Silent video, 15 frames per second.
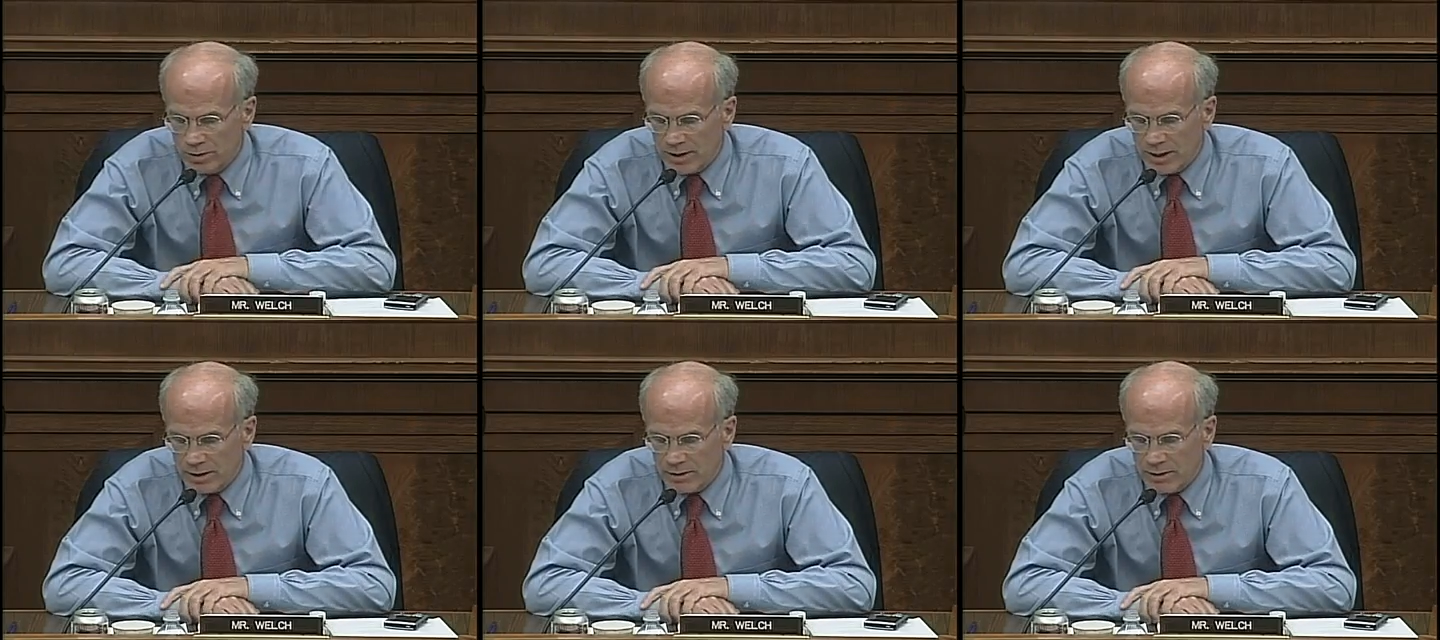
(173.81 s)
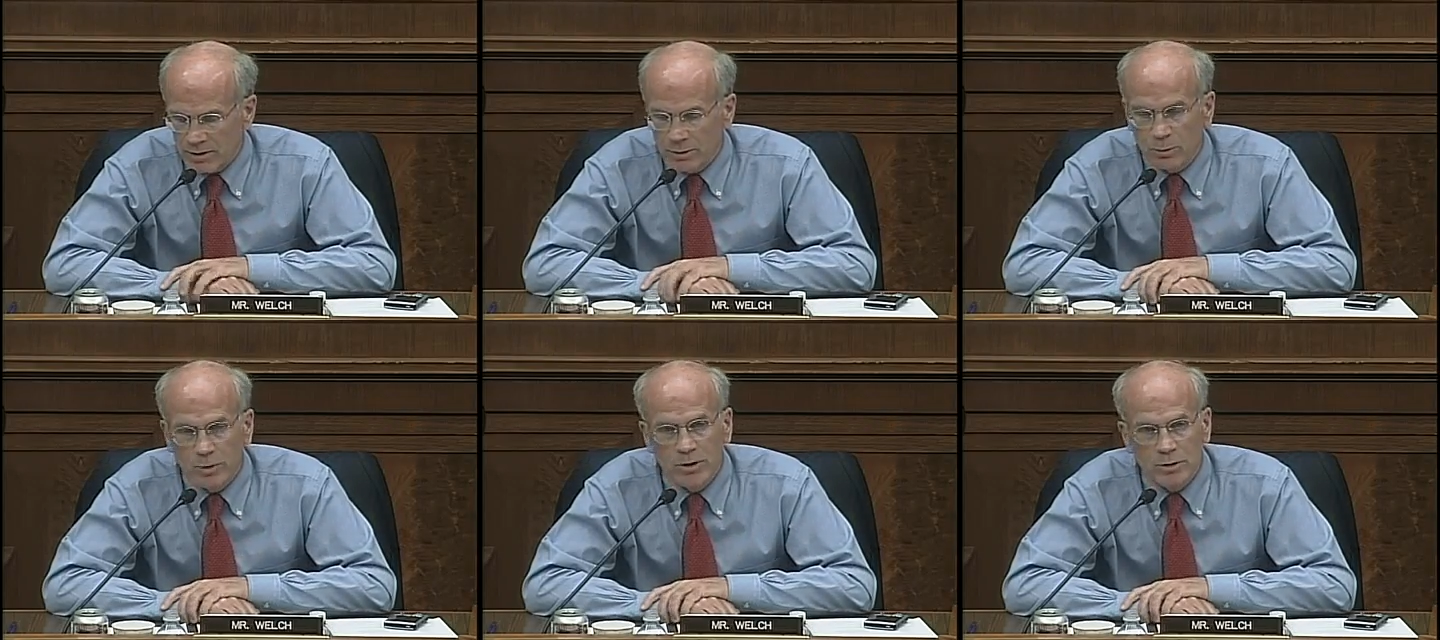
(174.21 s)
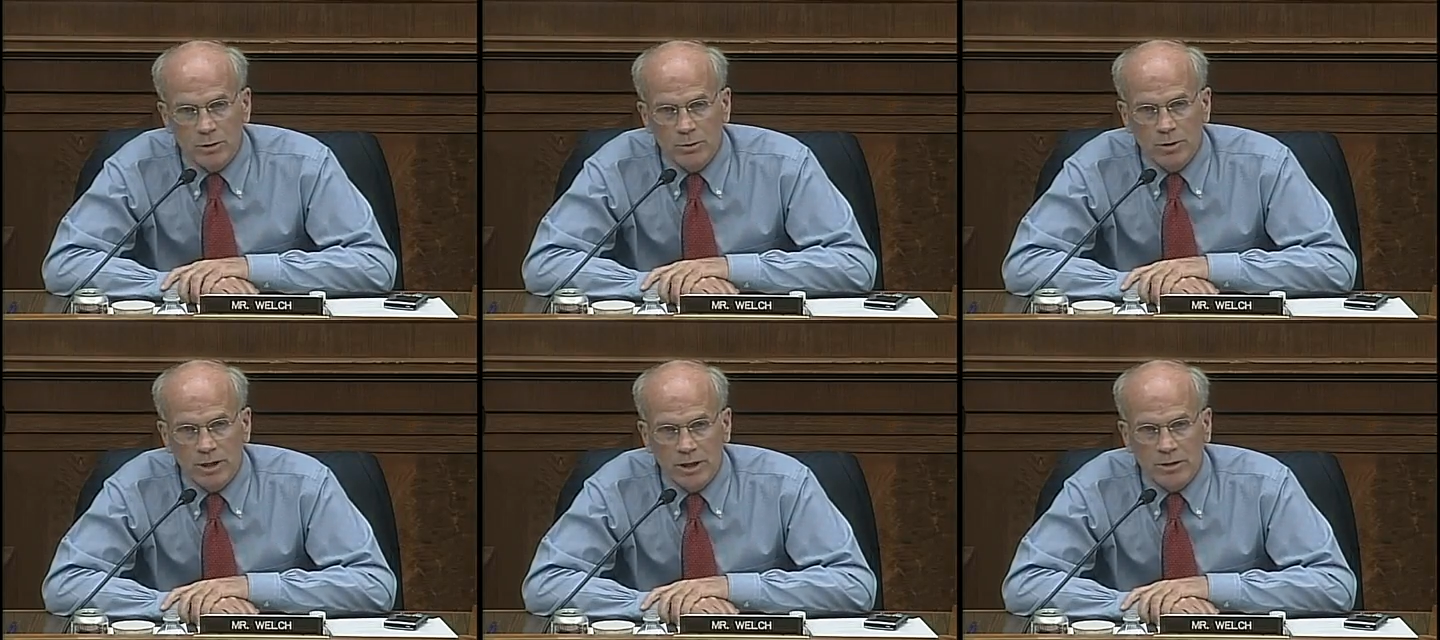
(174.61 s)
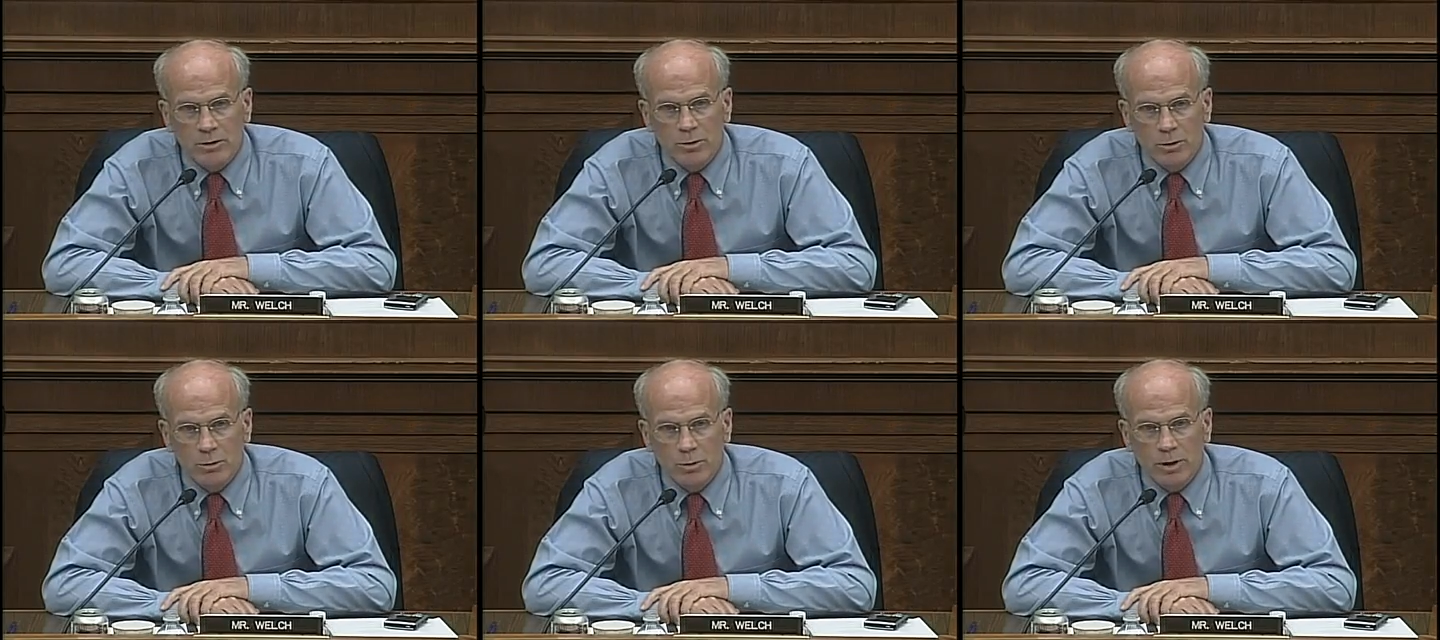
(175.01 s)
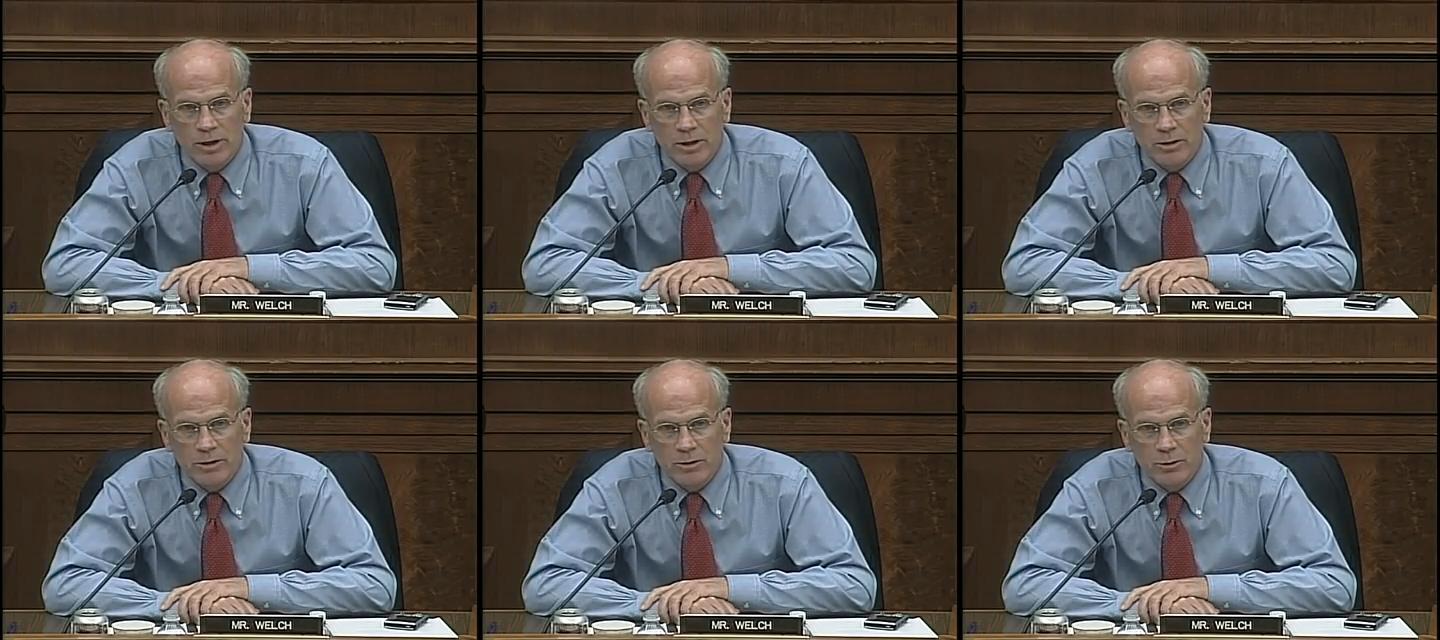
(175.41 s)
that we do need a new
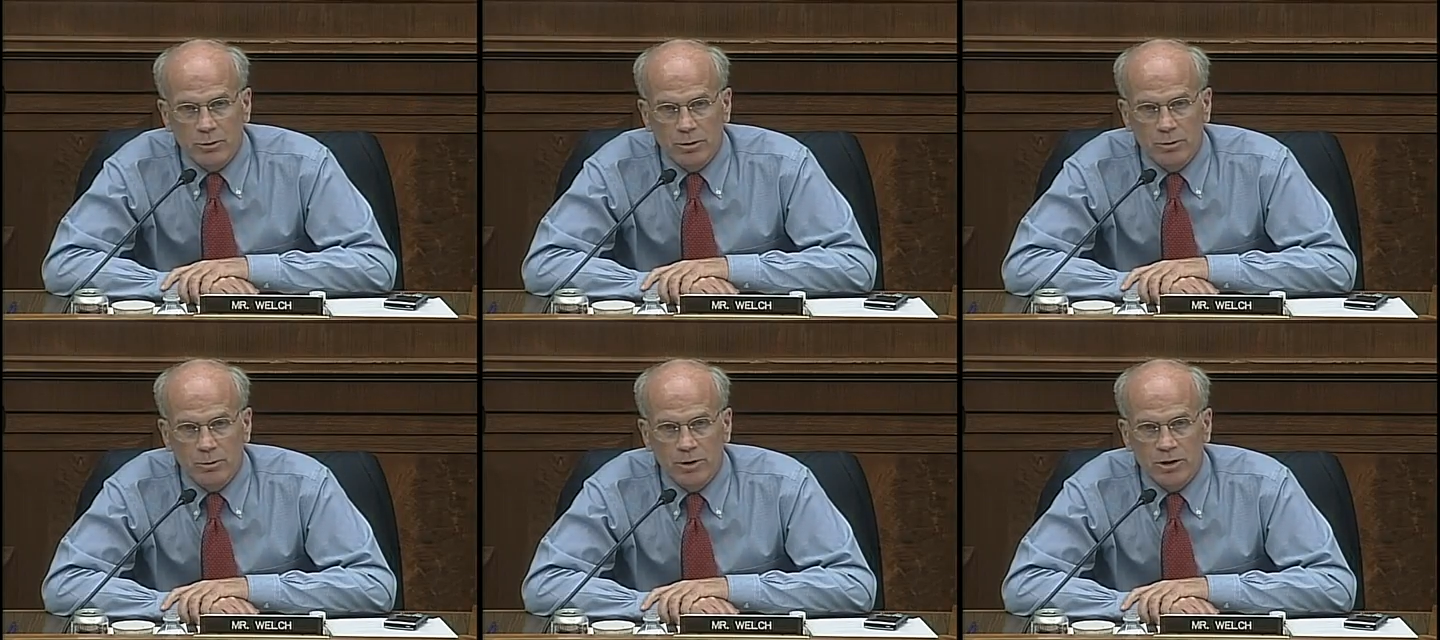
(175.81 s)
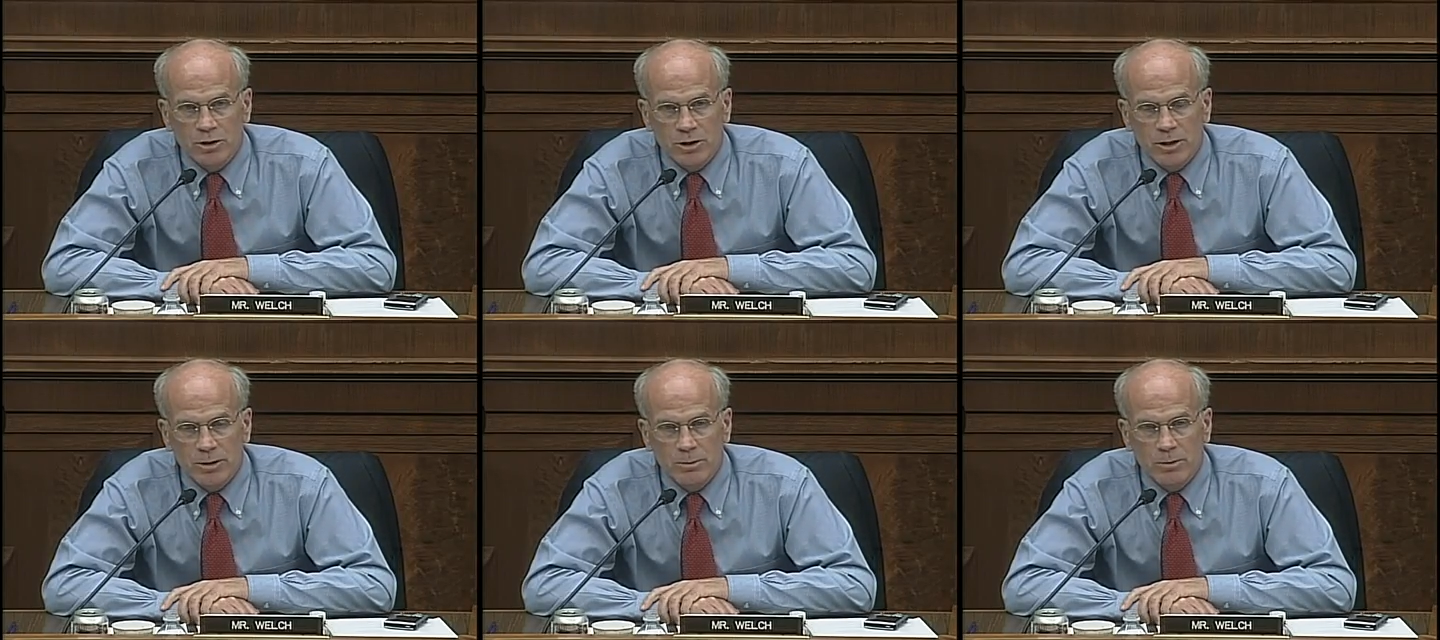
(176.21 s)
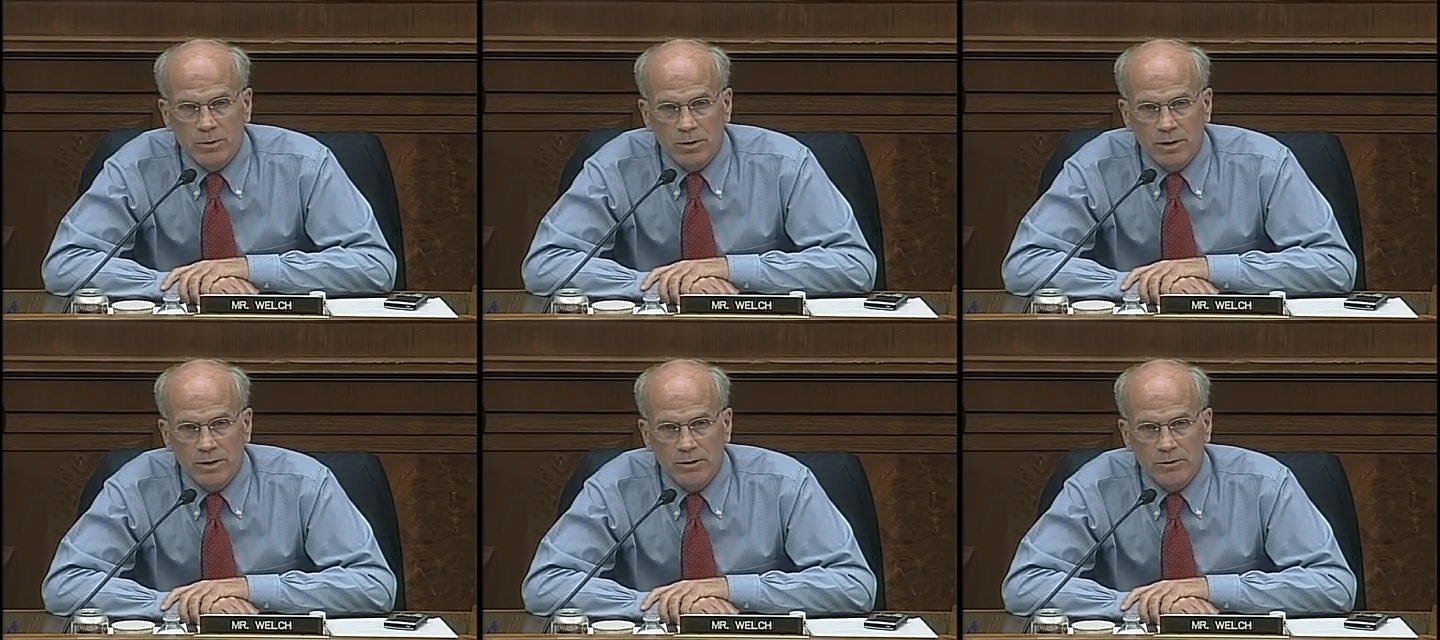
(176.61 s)
regulatory regime